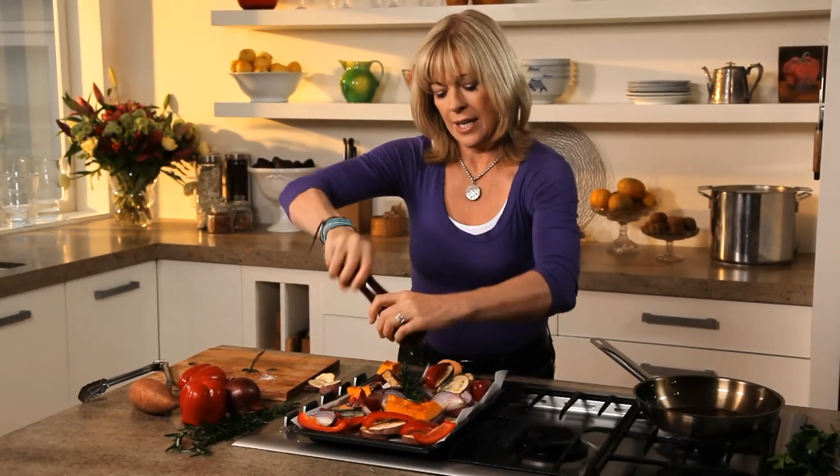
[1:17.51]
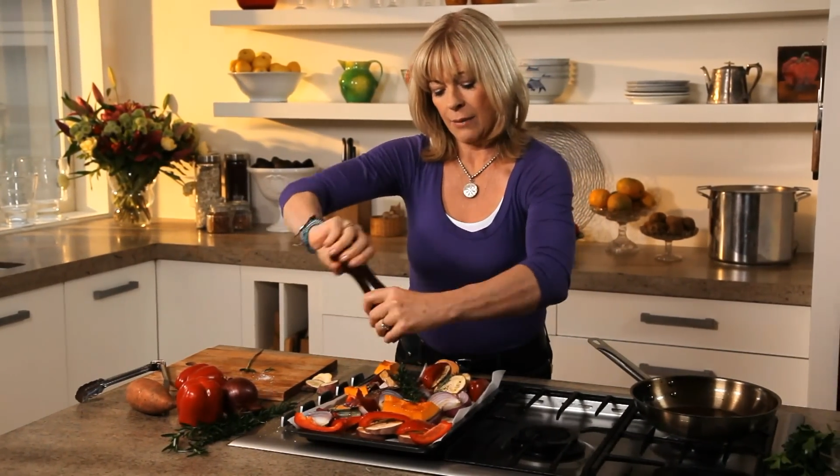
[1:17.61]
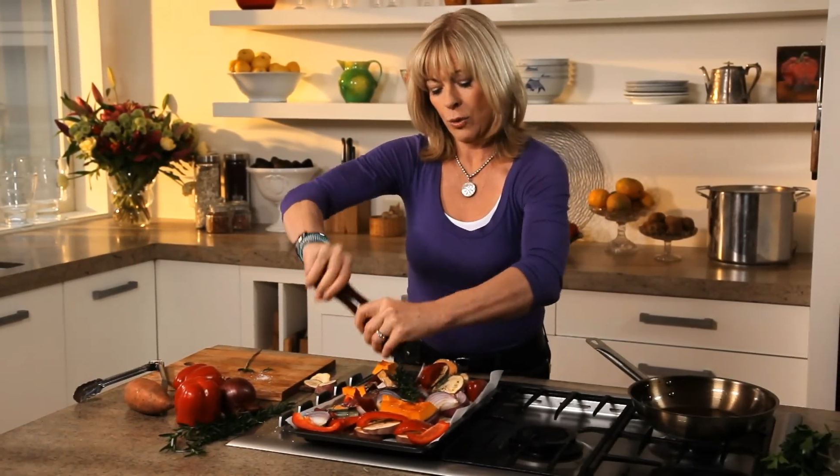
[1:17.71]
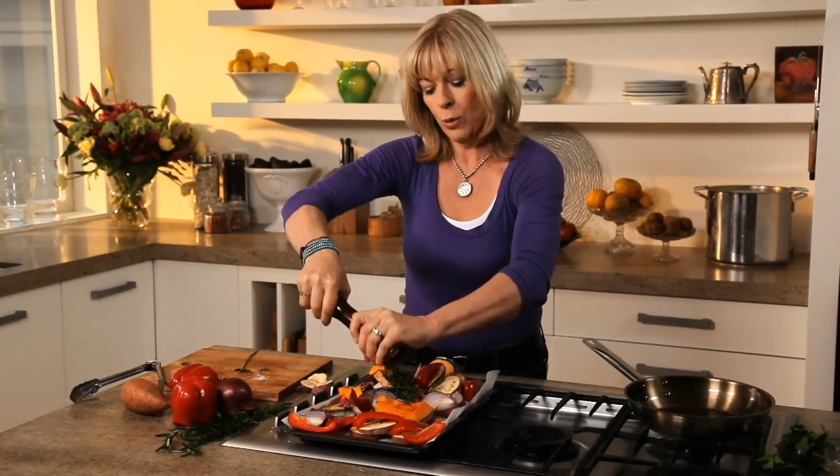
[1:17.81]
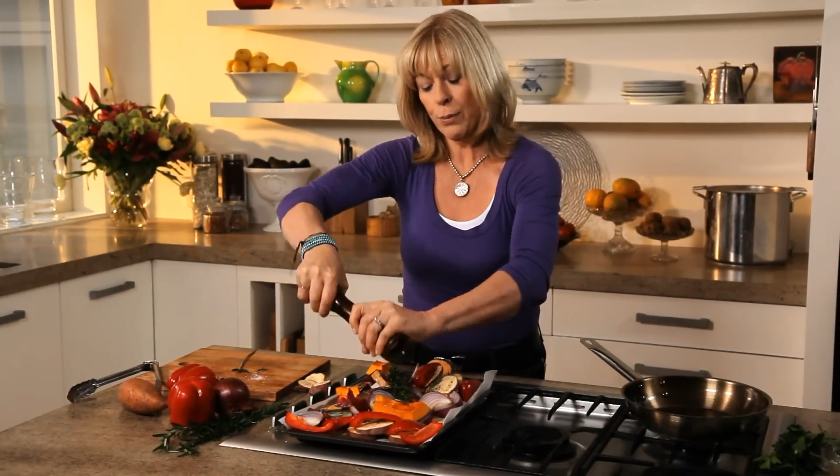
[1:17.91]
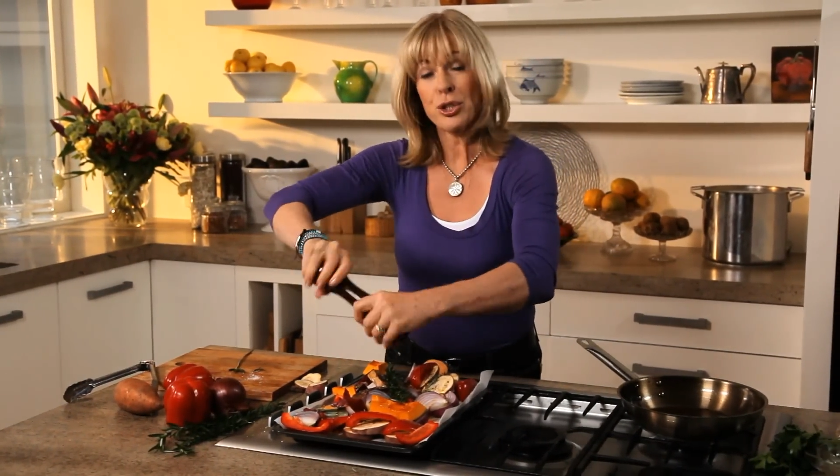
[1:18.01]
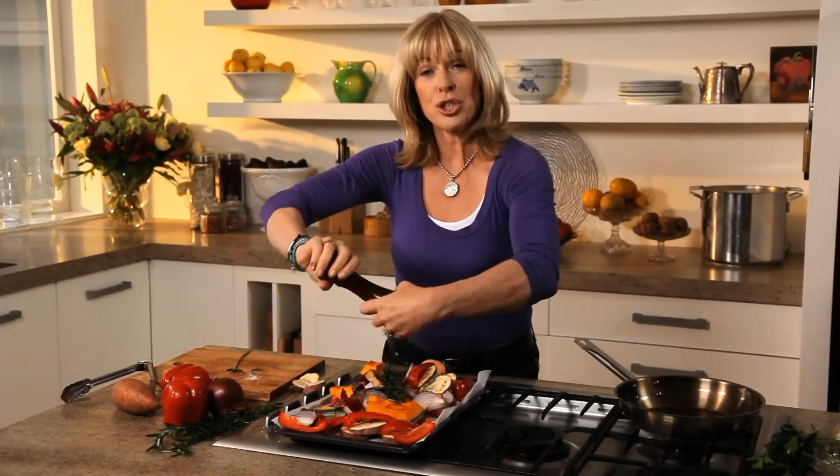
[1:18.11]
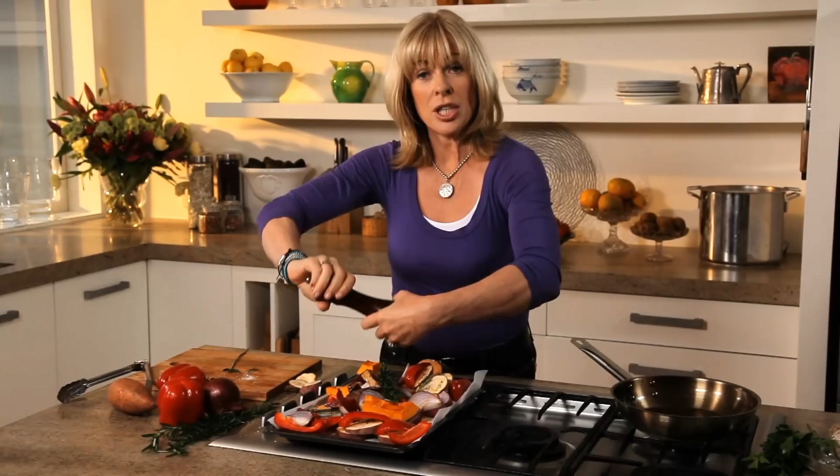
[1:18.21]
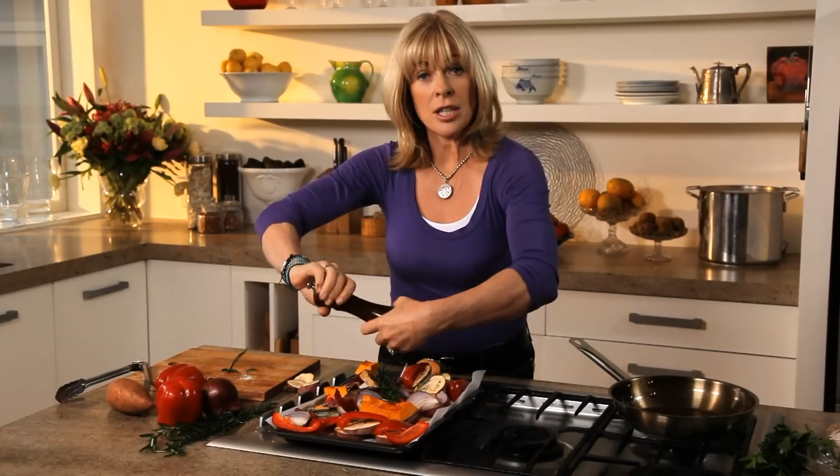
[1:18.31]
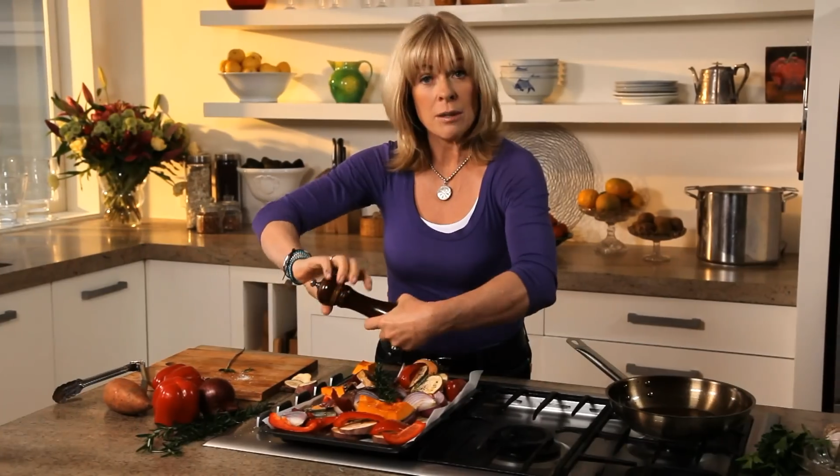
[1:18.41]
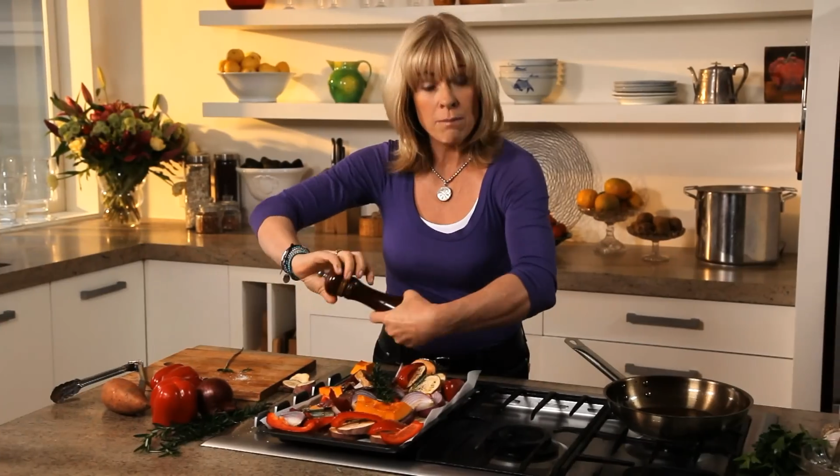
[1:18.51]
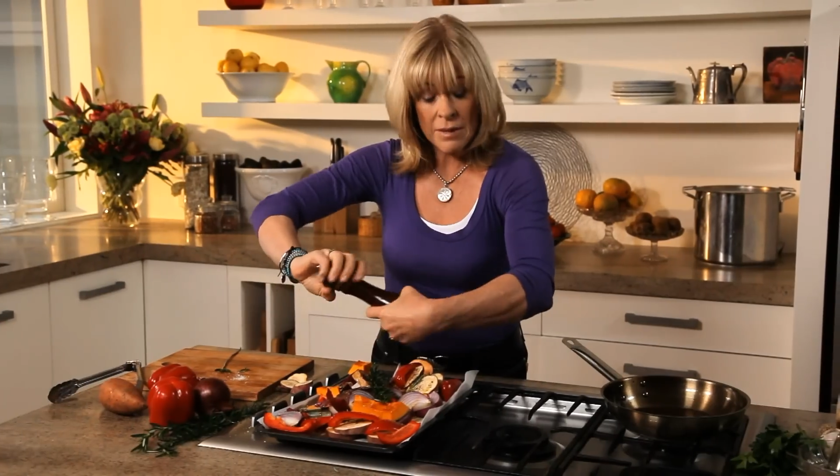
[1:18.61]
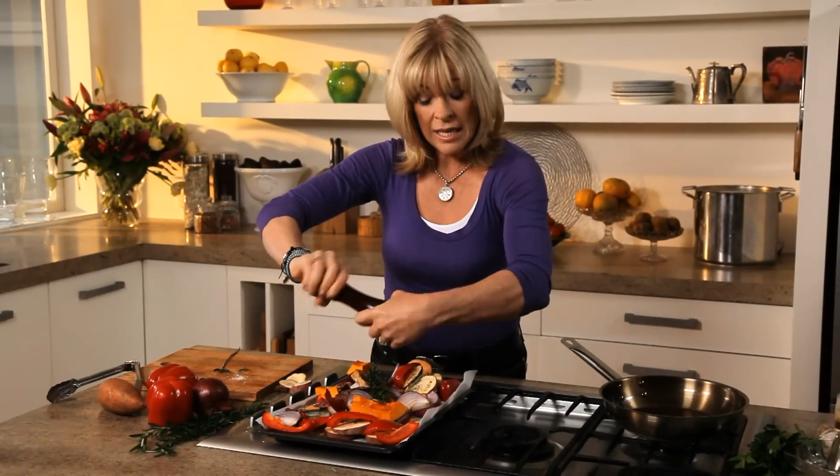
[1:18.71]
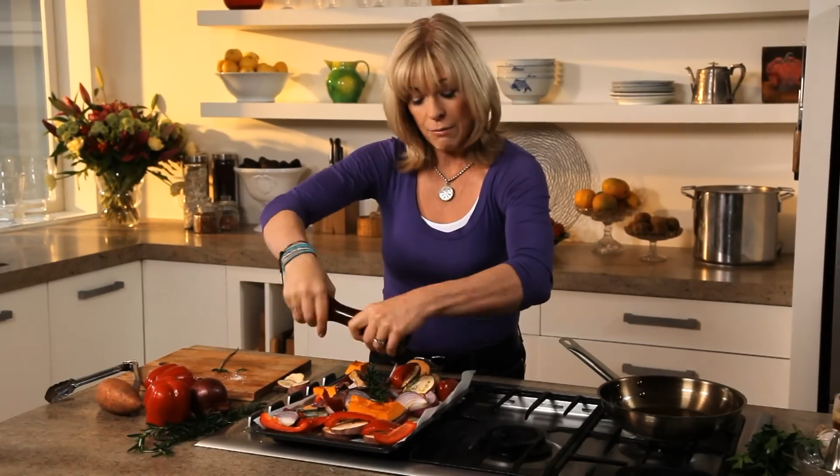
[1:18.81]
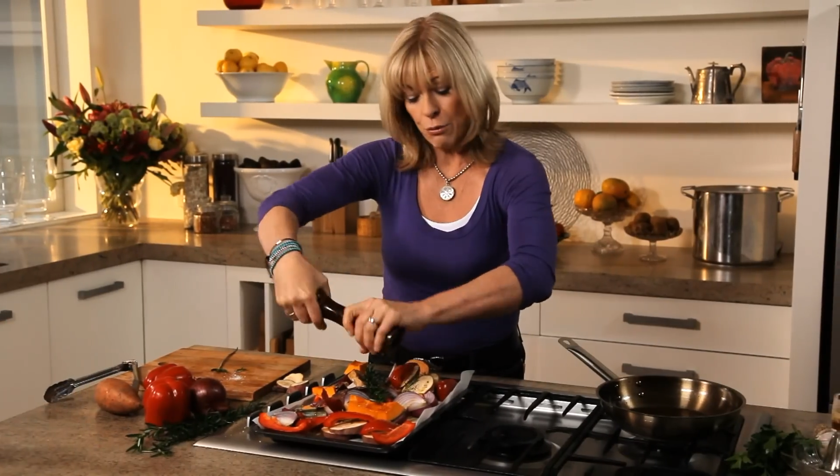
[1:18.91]
And I'm gonna put it in and the
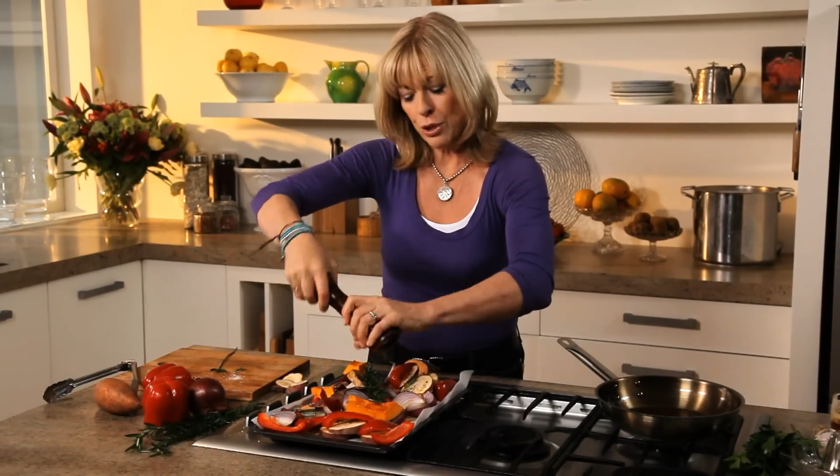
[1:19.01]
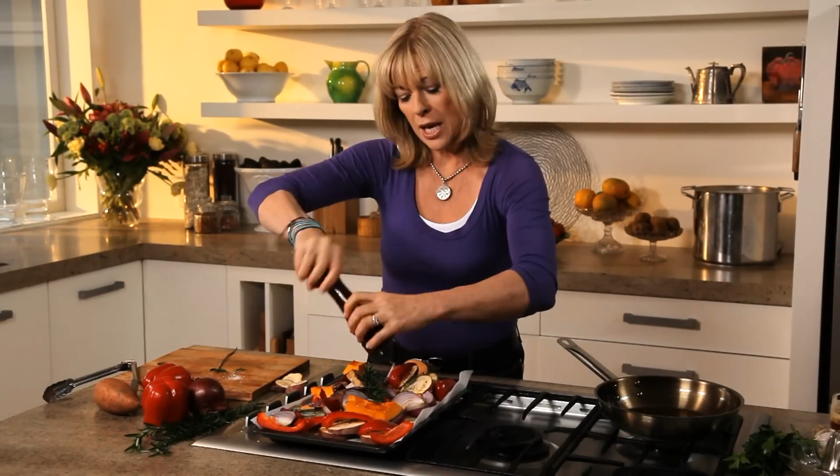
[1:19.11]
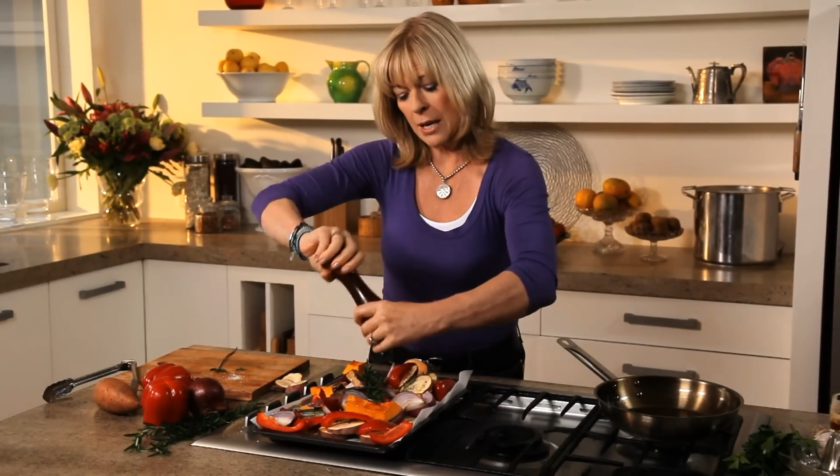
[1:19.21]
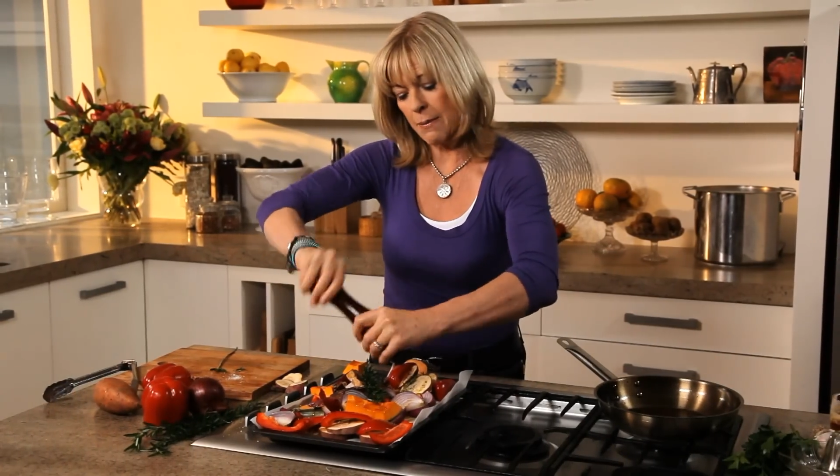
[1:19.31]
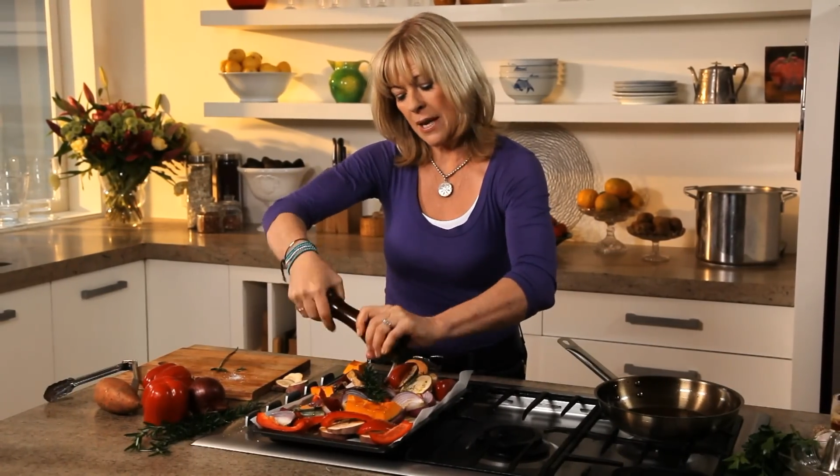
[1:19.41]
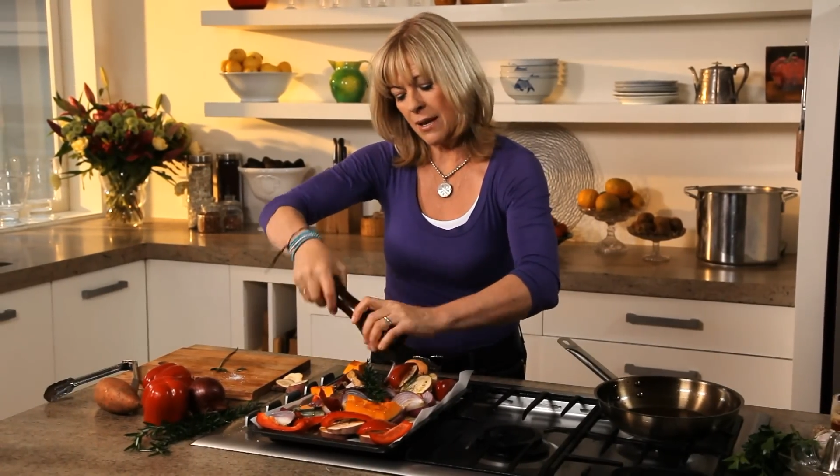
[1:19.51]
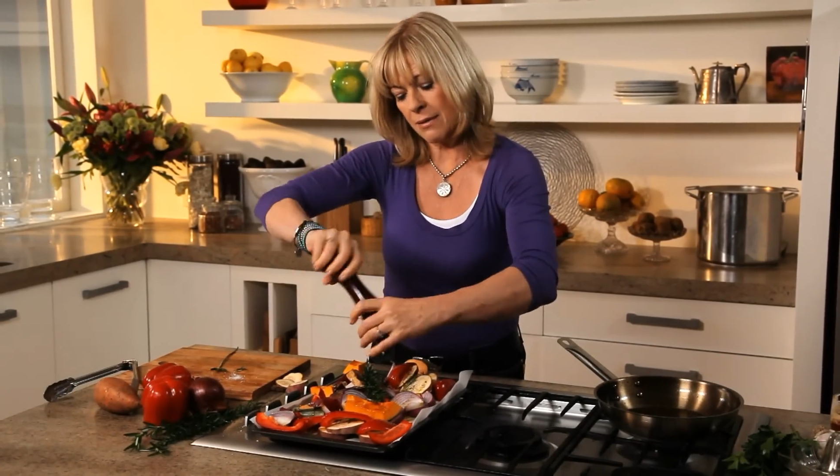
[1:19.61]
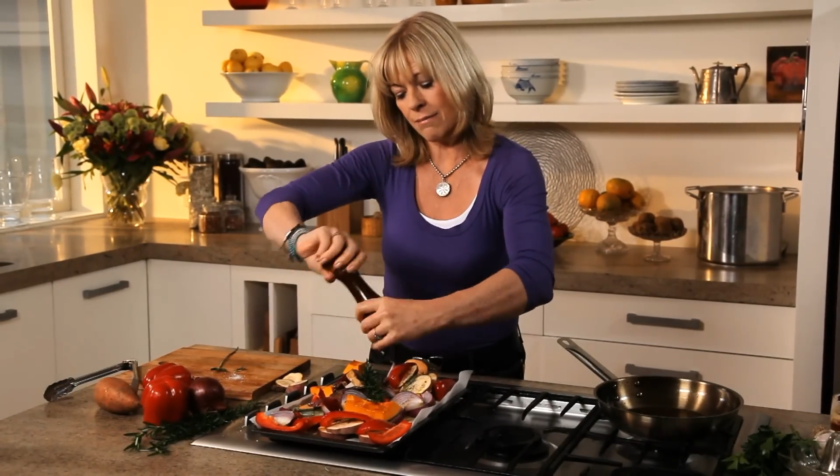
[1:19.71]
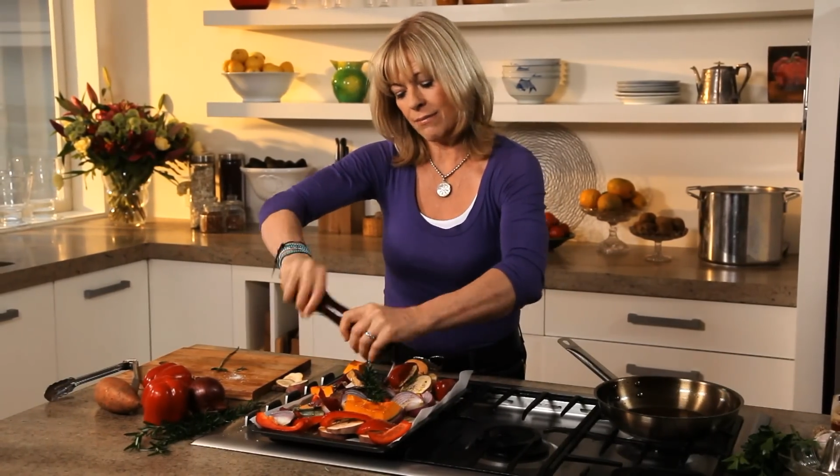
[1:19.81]
meat will take about,